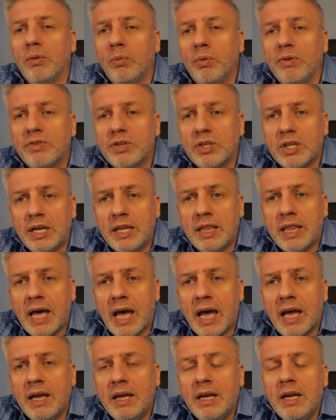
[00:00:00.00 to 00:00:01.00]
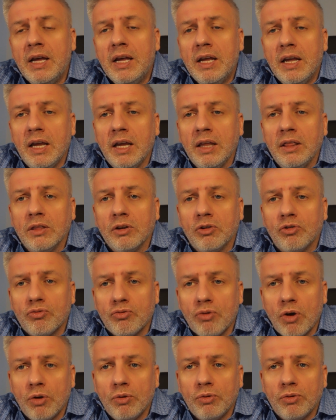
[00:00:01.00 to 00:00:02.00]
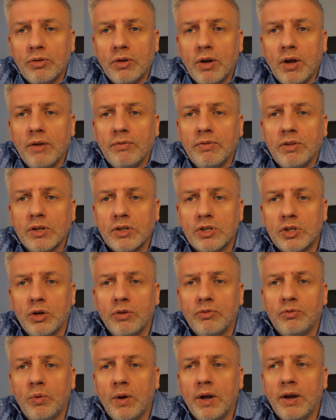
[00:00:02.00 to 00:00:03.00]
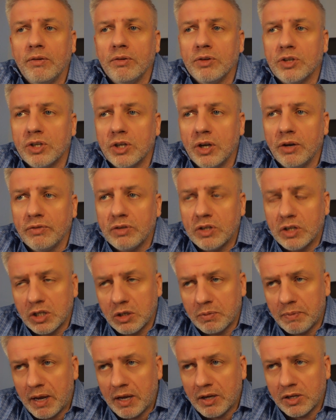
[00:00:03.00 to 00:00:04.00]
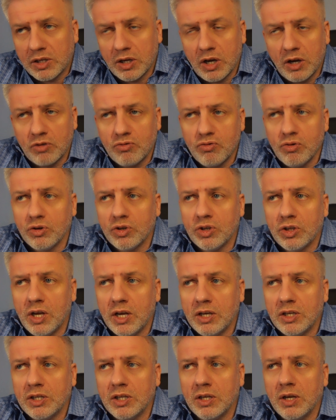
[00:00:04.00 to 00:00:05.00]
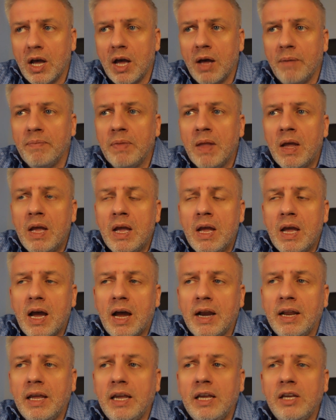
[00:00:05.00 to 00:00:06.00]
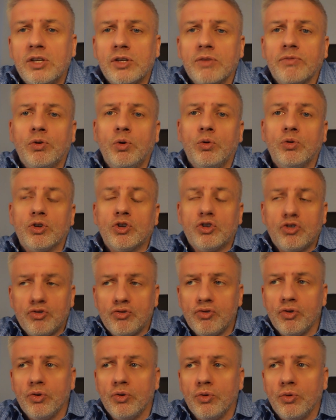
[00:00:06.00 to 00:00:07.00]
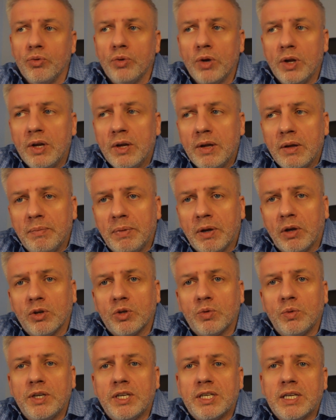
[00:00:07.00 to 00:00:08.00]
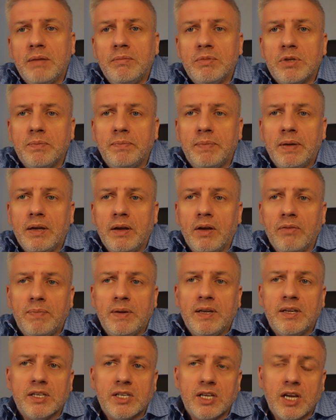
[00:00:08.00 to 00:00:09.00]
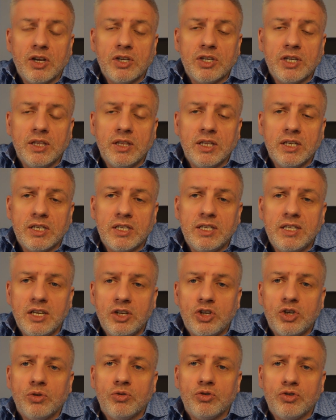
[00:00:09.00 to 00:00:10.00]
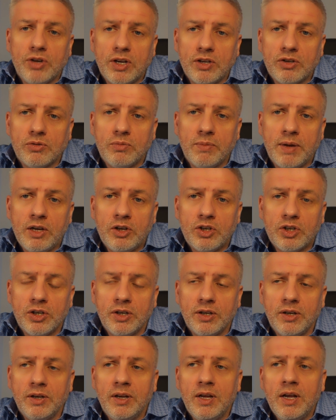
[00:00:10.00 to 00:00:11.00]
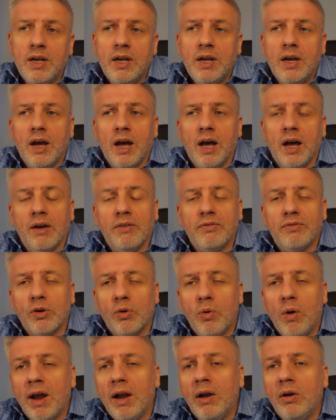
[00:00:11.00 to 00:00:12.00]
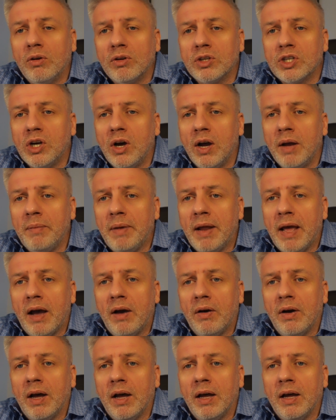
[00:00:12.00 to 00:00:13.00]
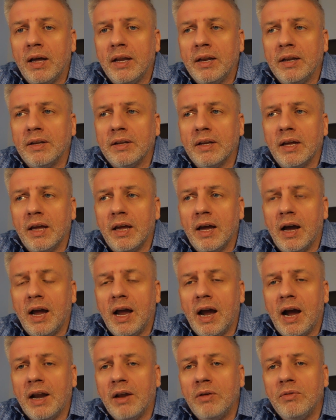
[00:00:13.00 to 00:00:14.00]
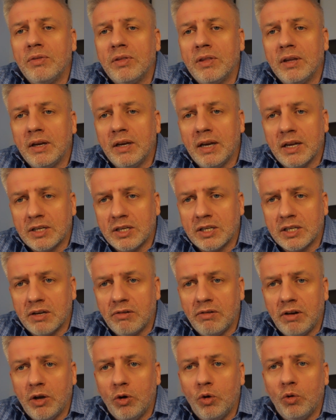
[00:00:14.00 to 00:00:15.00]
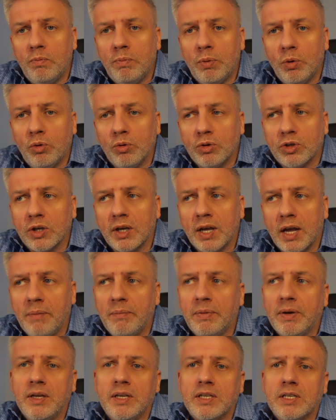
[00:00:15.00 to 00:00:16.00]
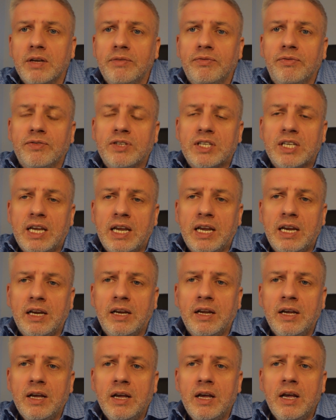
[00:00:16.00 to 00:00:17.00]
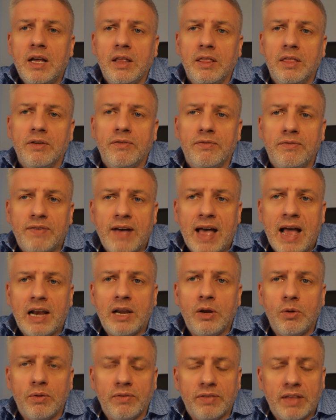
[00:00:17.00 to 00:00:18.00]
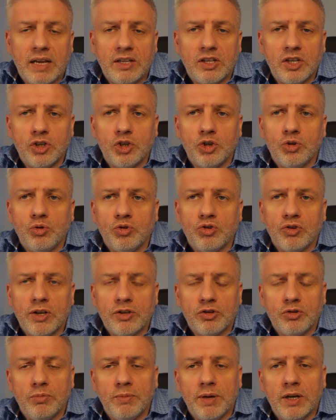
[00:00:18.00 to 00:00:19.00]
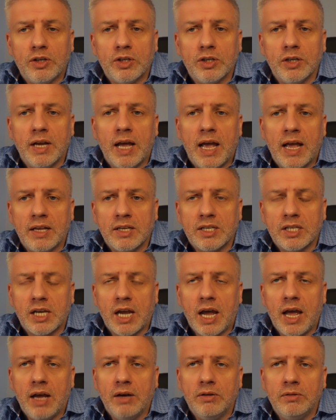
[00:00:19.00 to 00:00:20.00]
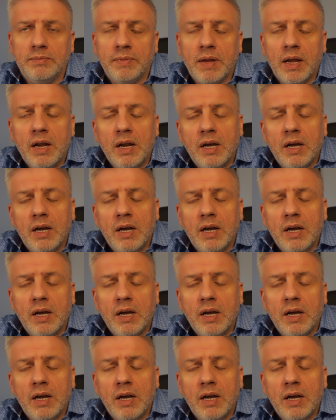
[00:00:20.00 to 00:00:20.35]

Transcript: And we've seen that in the growth of the software and services space across this. And it is, of course, true, because we seem to have been discussing this digital transformation for quite a long time now. And I don't think necessarily all boards and companies have seen the value of that digital transformation at scale.